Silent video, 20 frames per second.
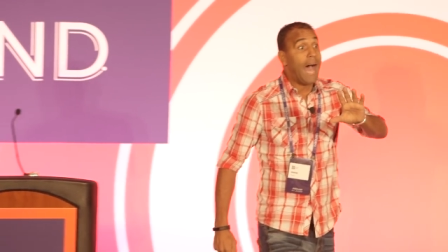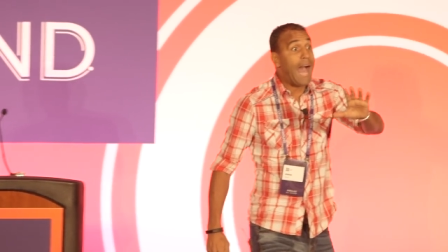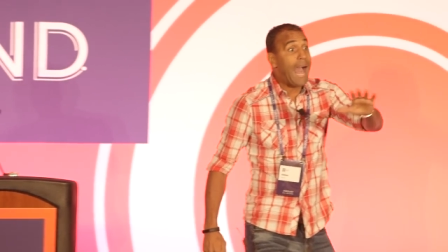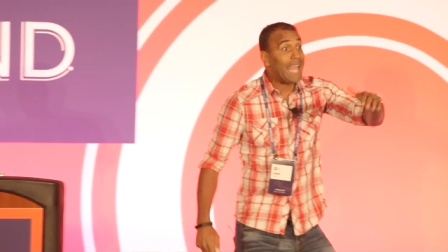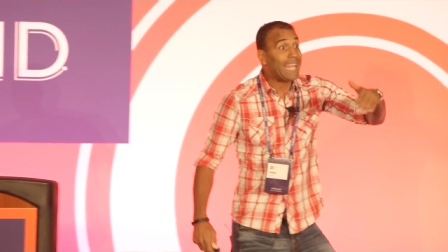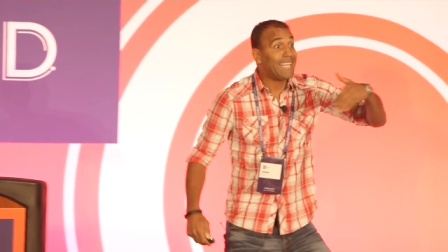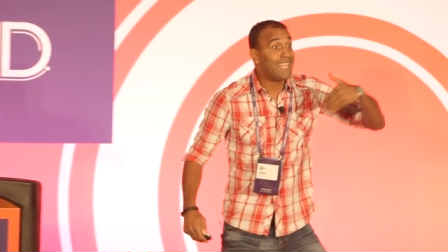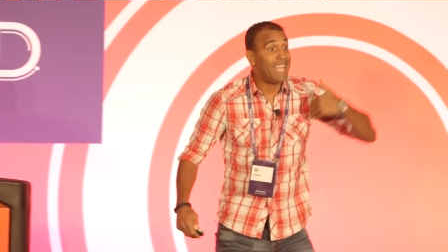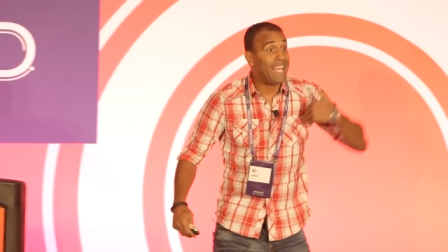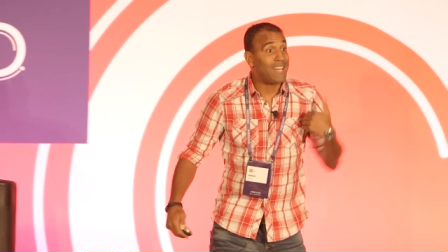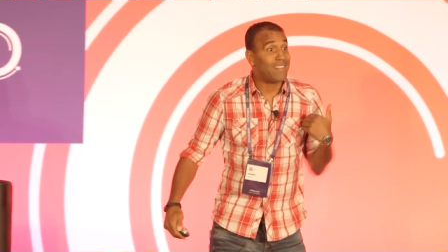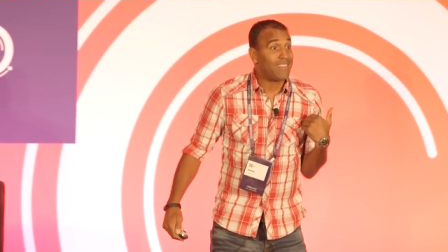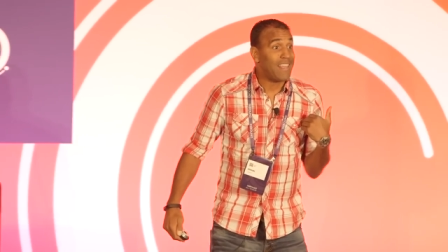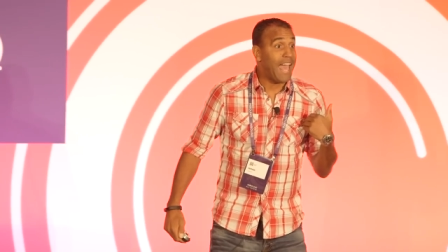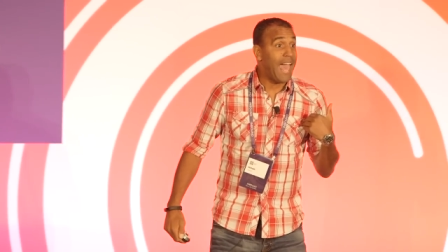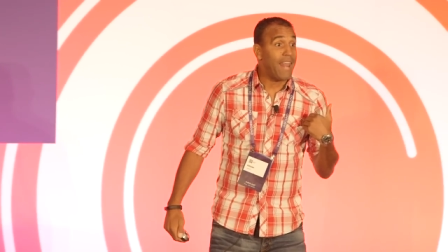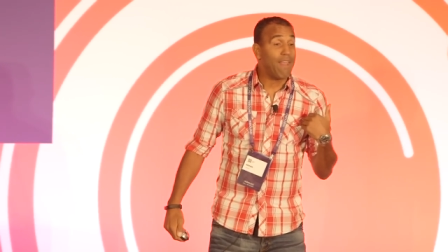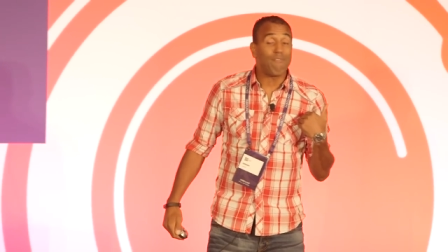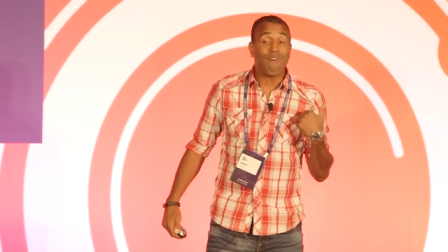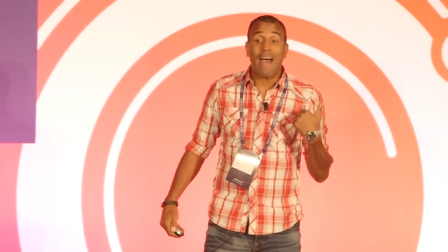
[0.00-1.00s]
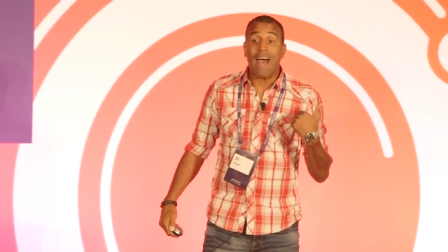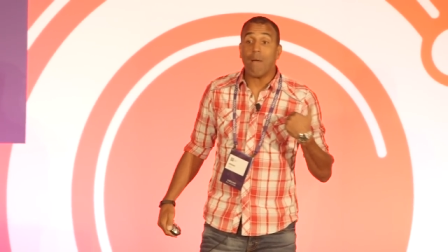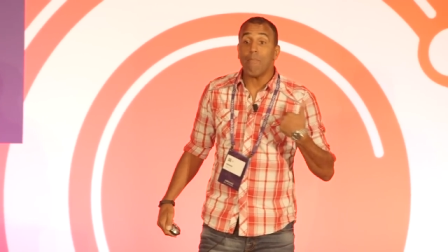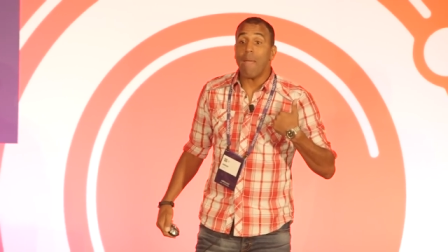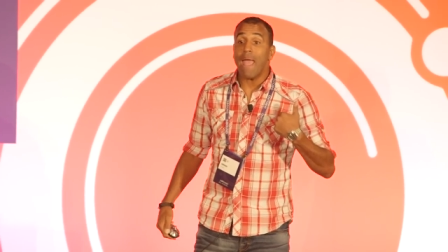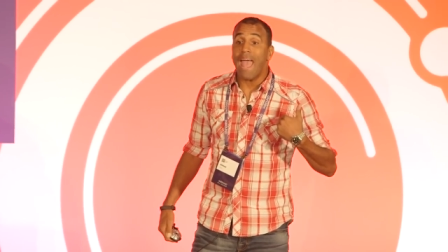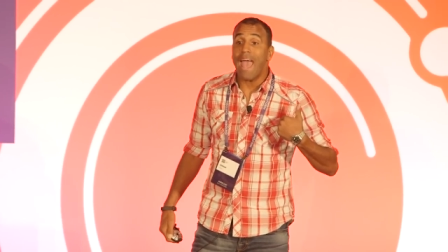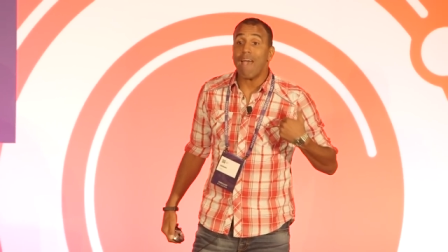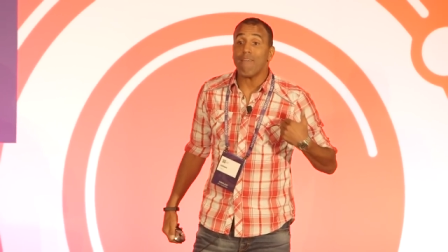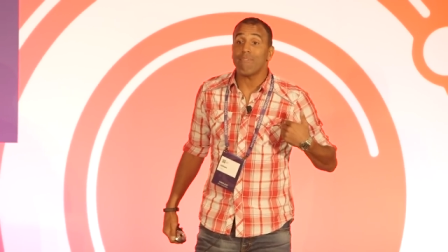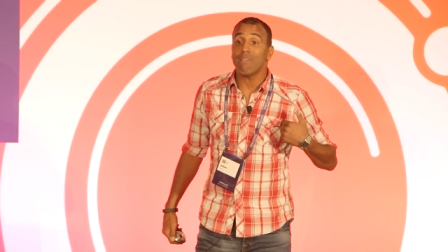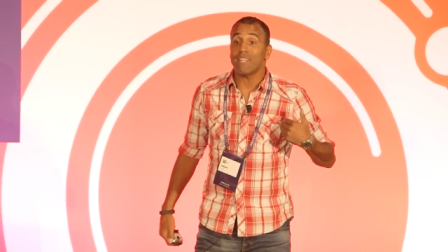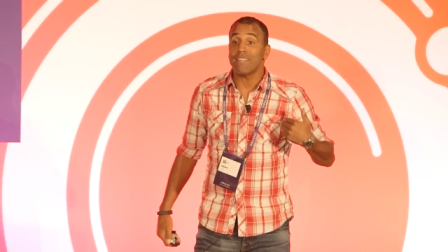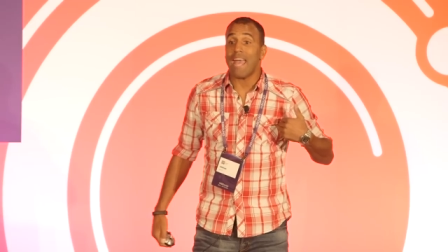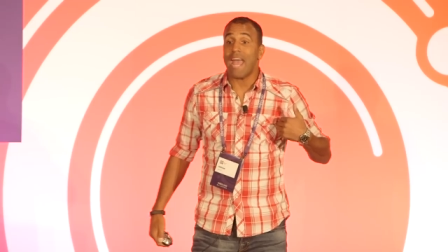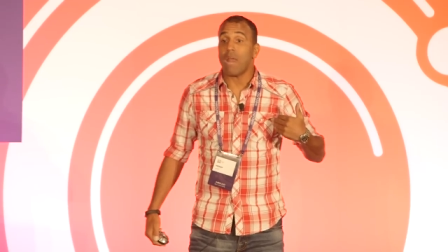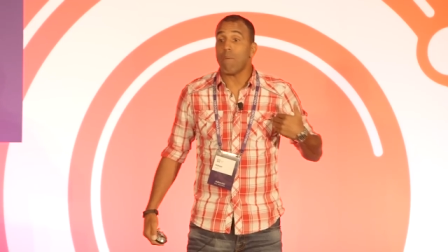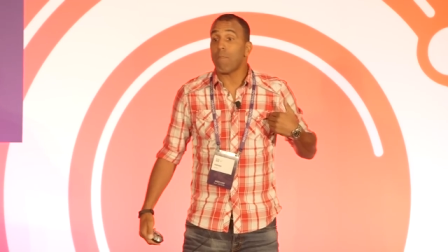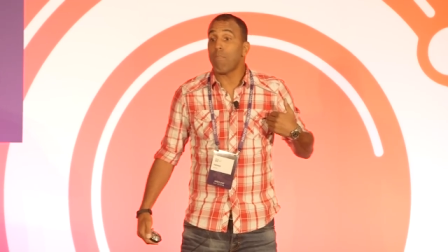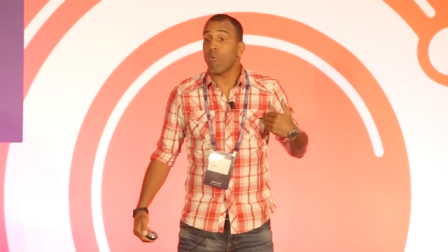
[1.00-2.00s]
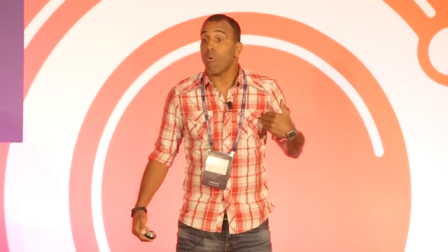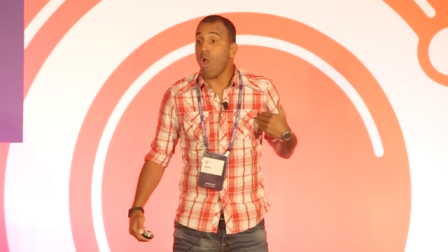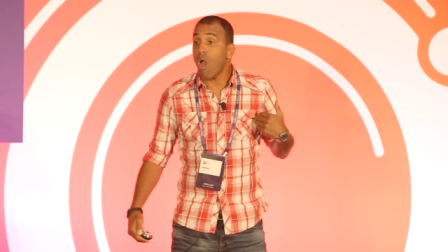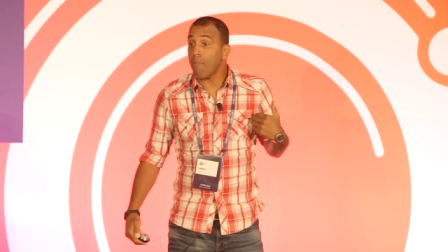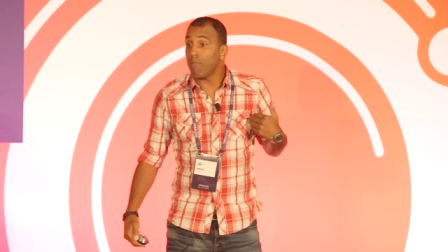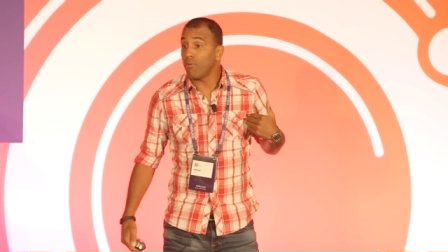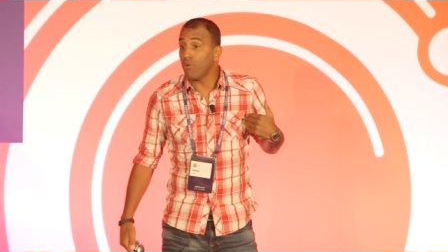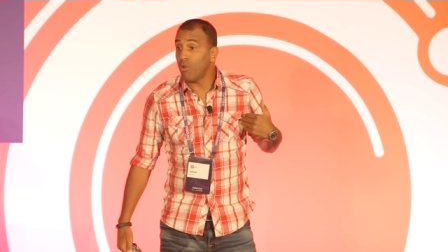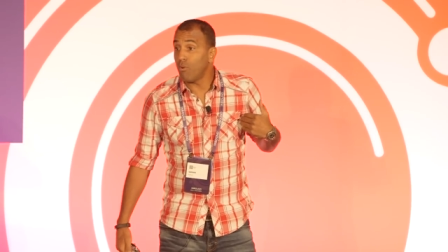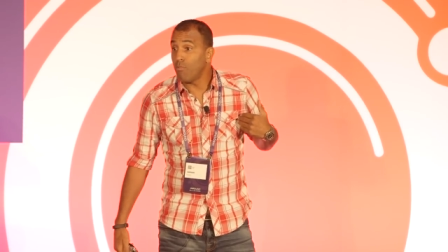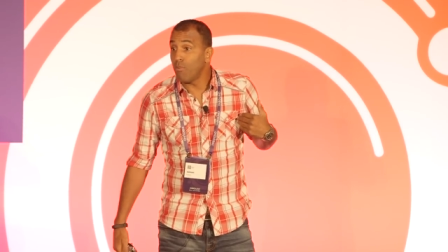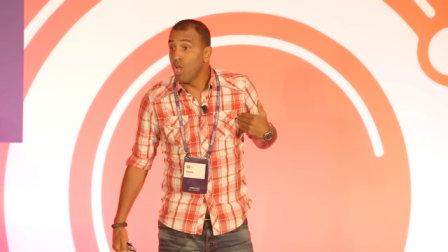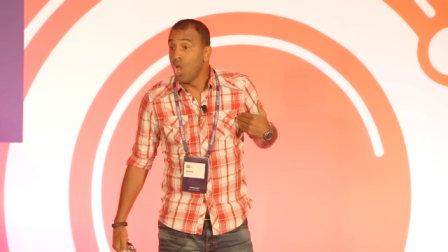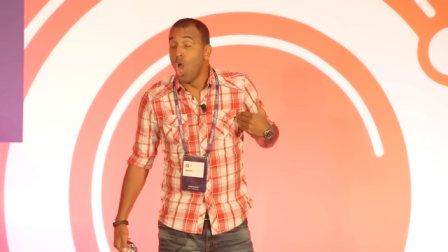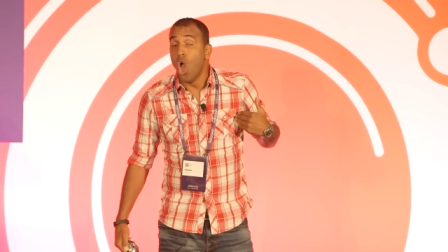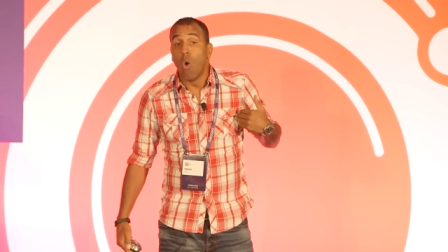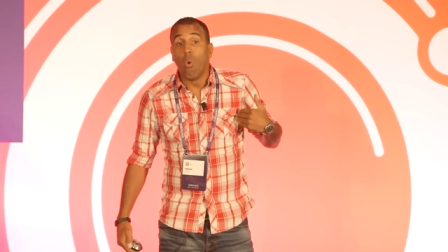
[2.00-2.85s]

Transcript: I get that if I'm having that problem,